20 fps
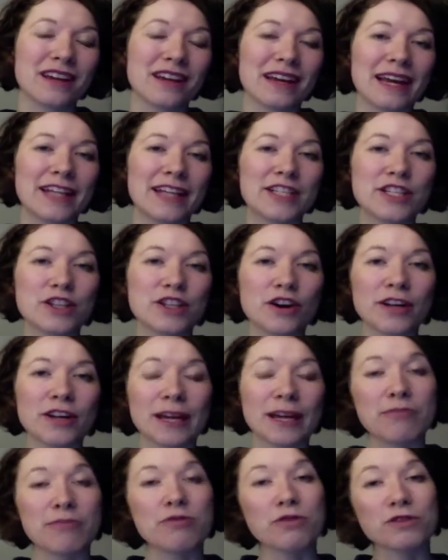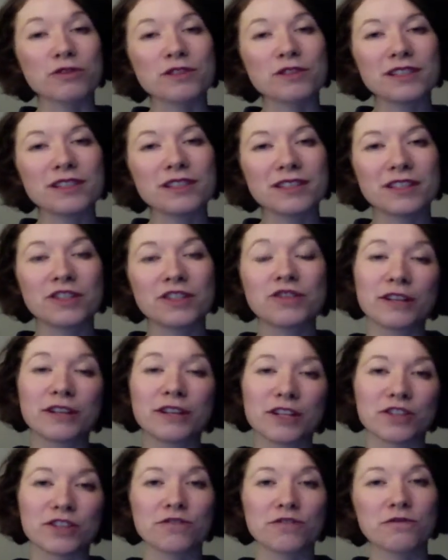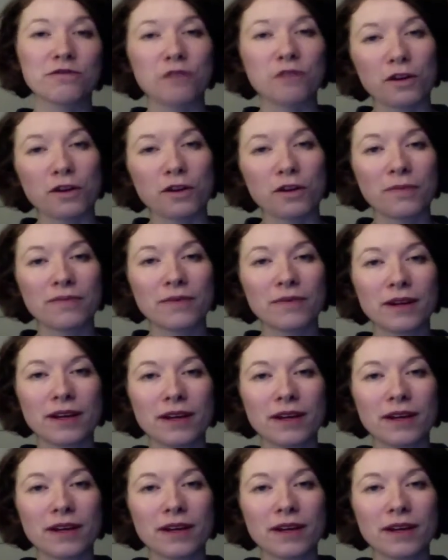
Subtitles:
It's not a process that you can just follow.